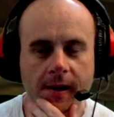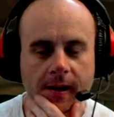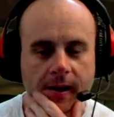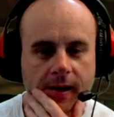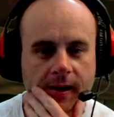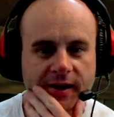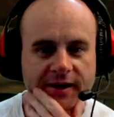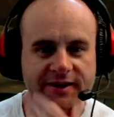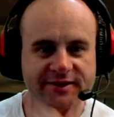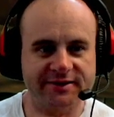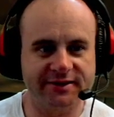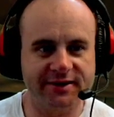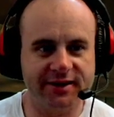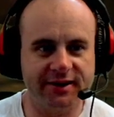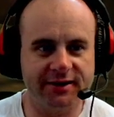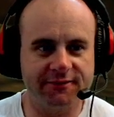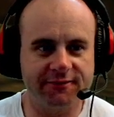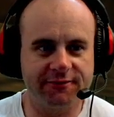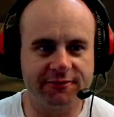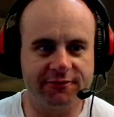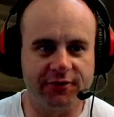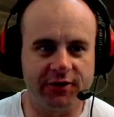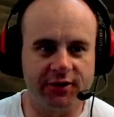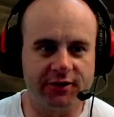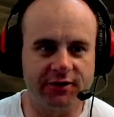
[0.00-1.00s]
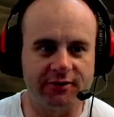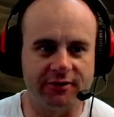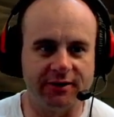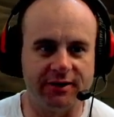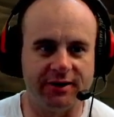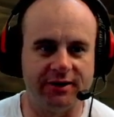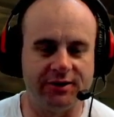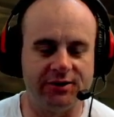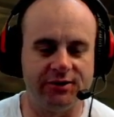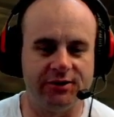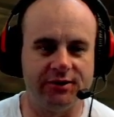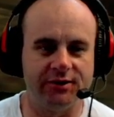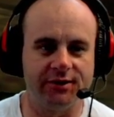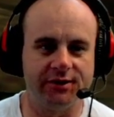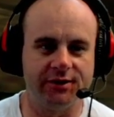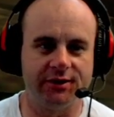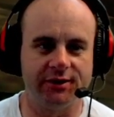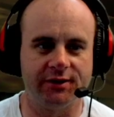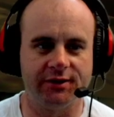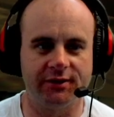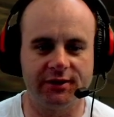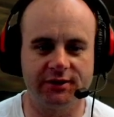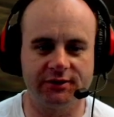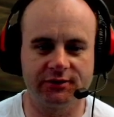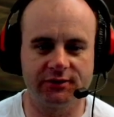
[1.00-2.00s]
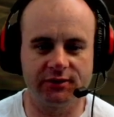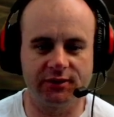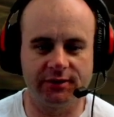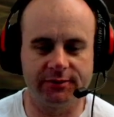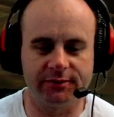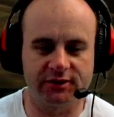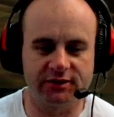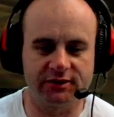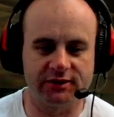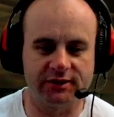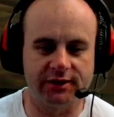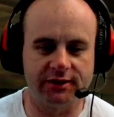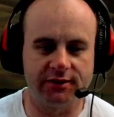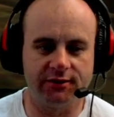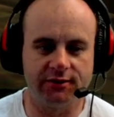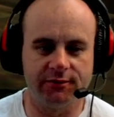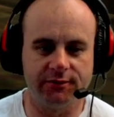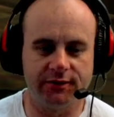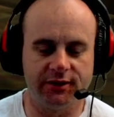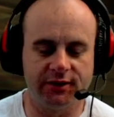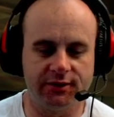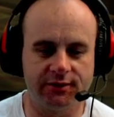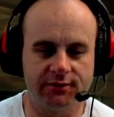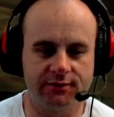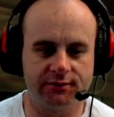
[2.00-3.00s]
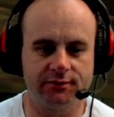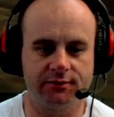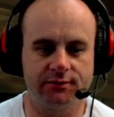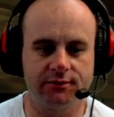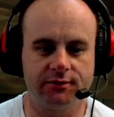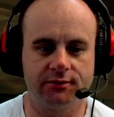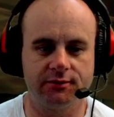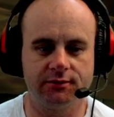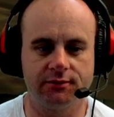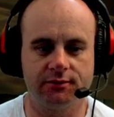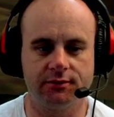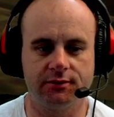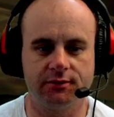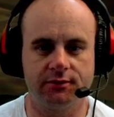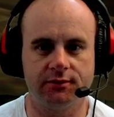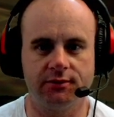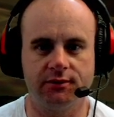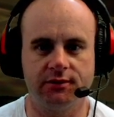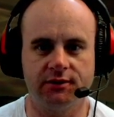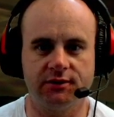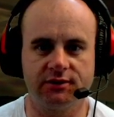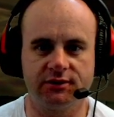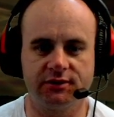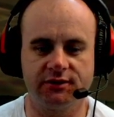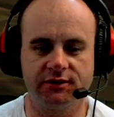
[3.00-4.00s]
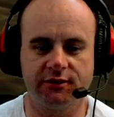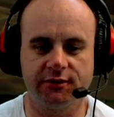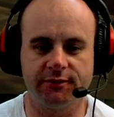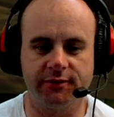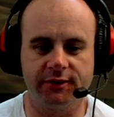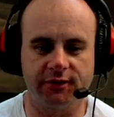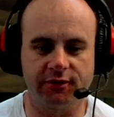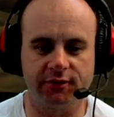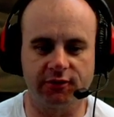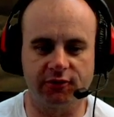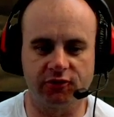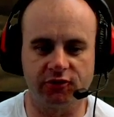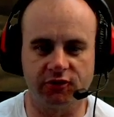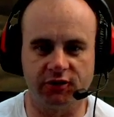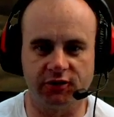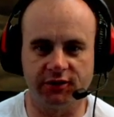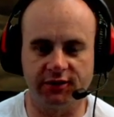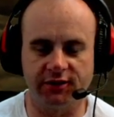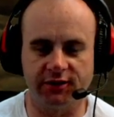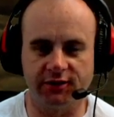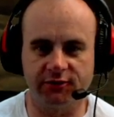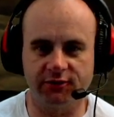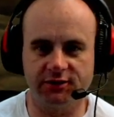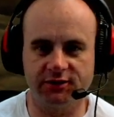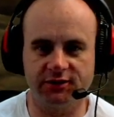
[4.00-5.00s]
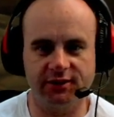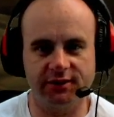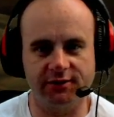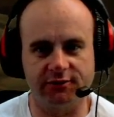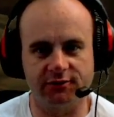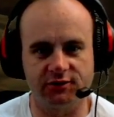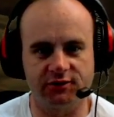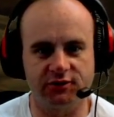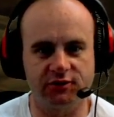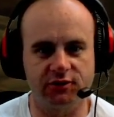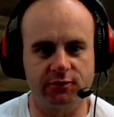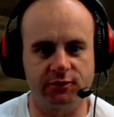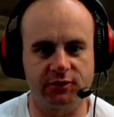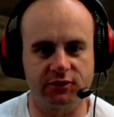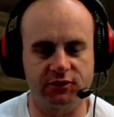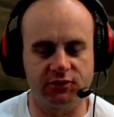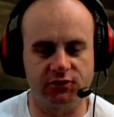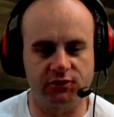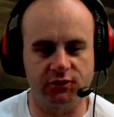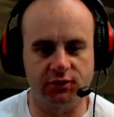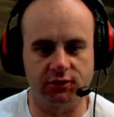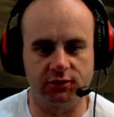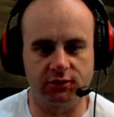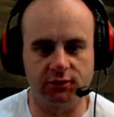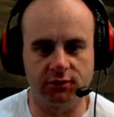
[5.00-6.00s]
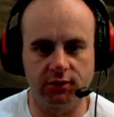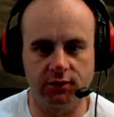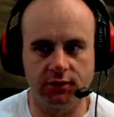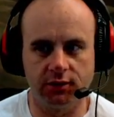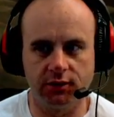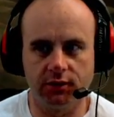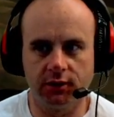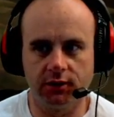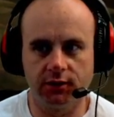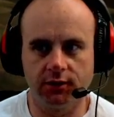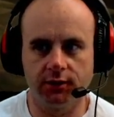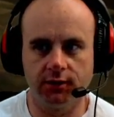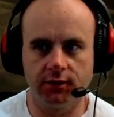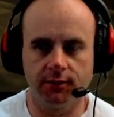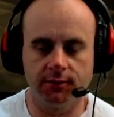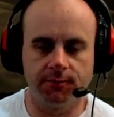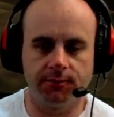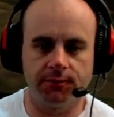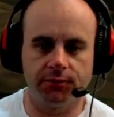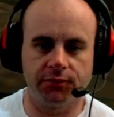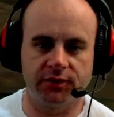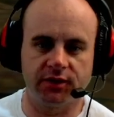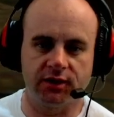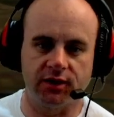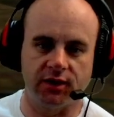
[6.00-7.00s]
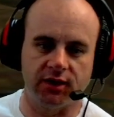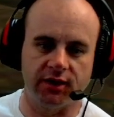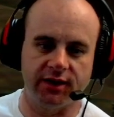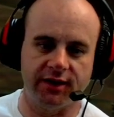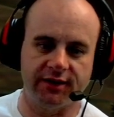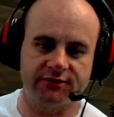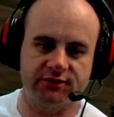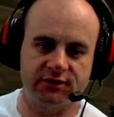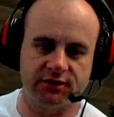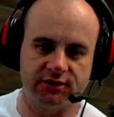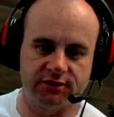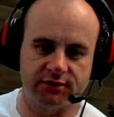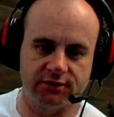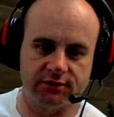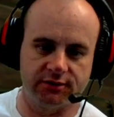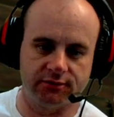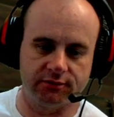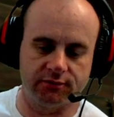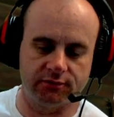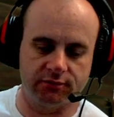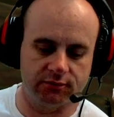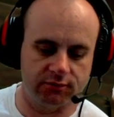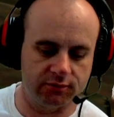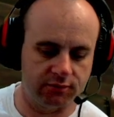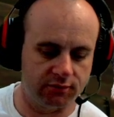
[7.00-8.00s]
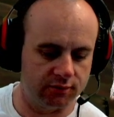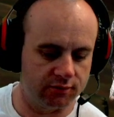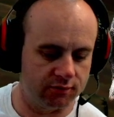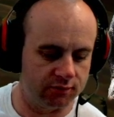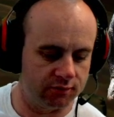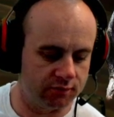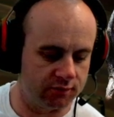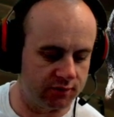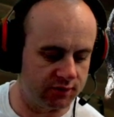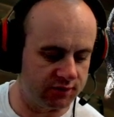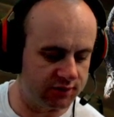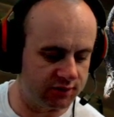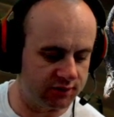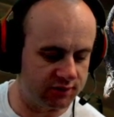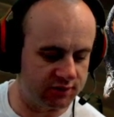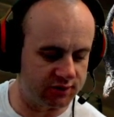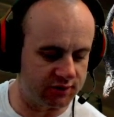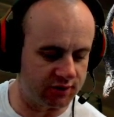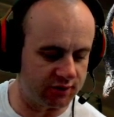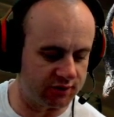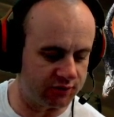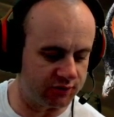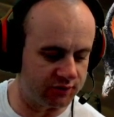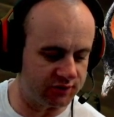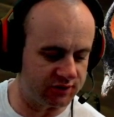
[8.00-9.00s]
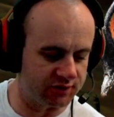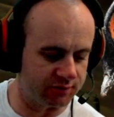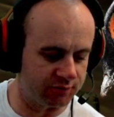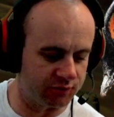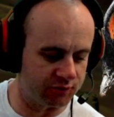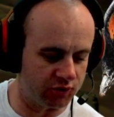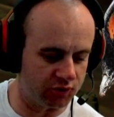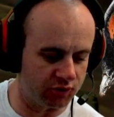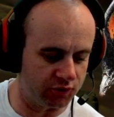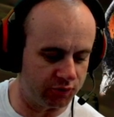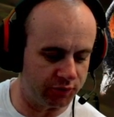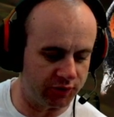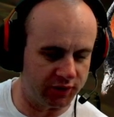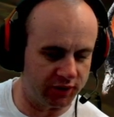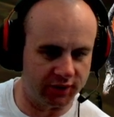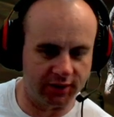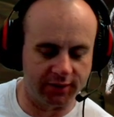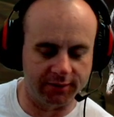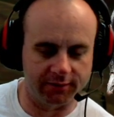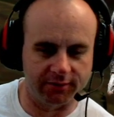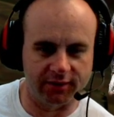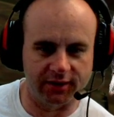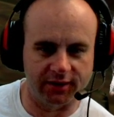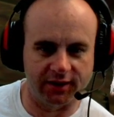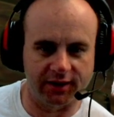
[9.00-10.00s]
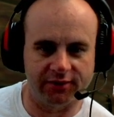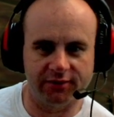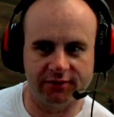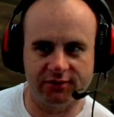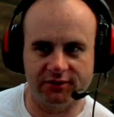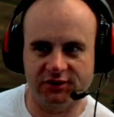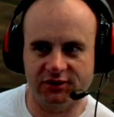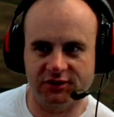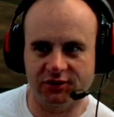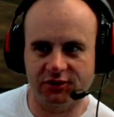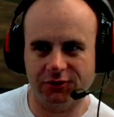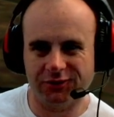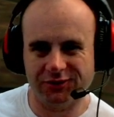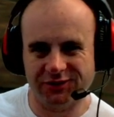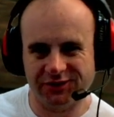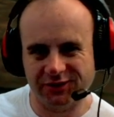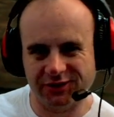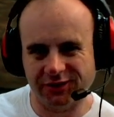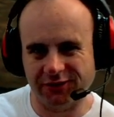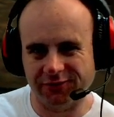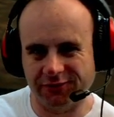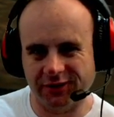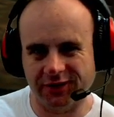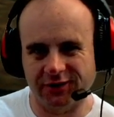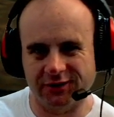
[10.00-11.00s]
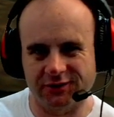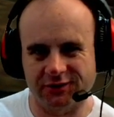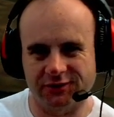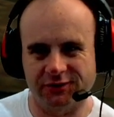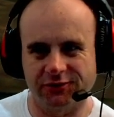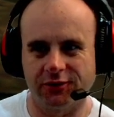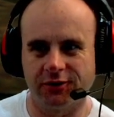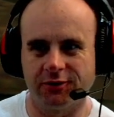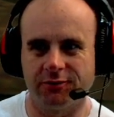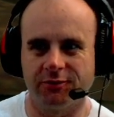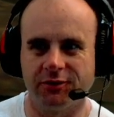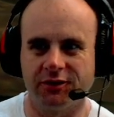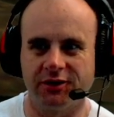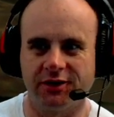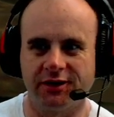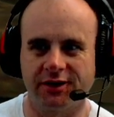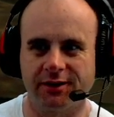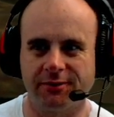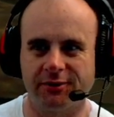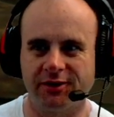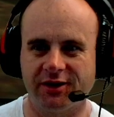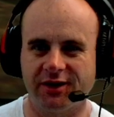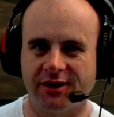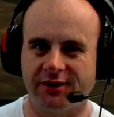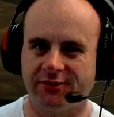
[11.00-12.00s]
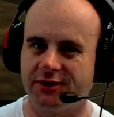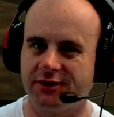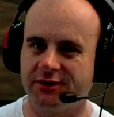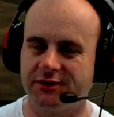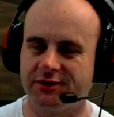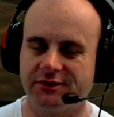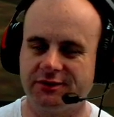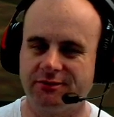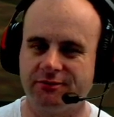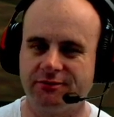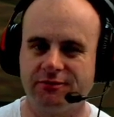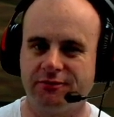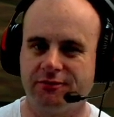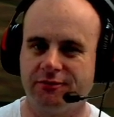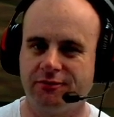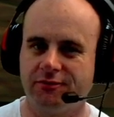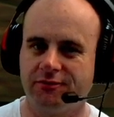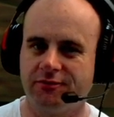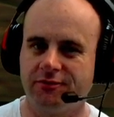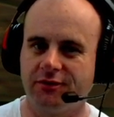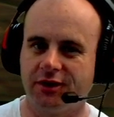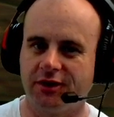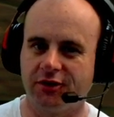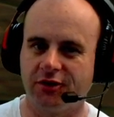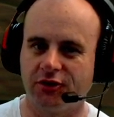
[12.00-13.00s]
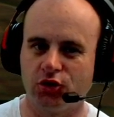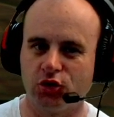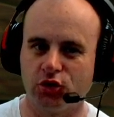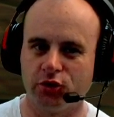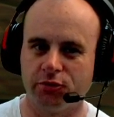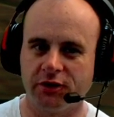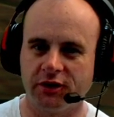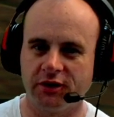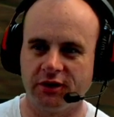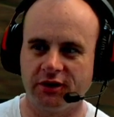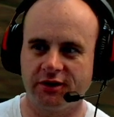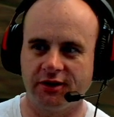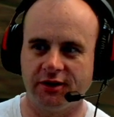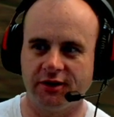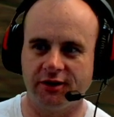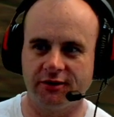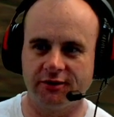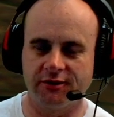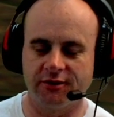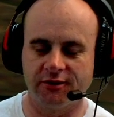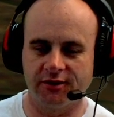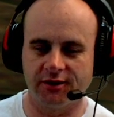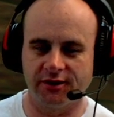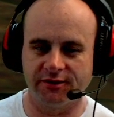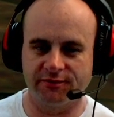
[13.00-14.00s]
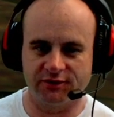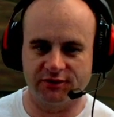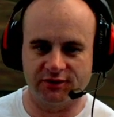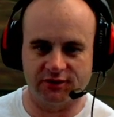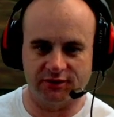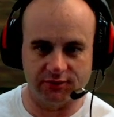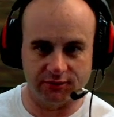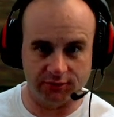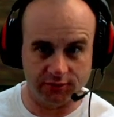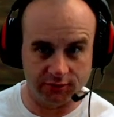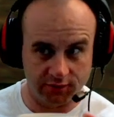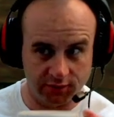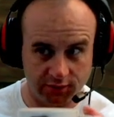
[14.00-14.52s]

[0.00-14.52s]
It's getting fun around here again. That's what I'm excited about. I was telling my girlfriend that. We used to have so much fun. I'll have to. We'll have to start doing some grouping. I solo self found is fun, but like I'm gonna have to get some a grouping character up too.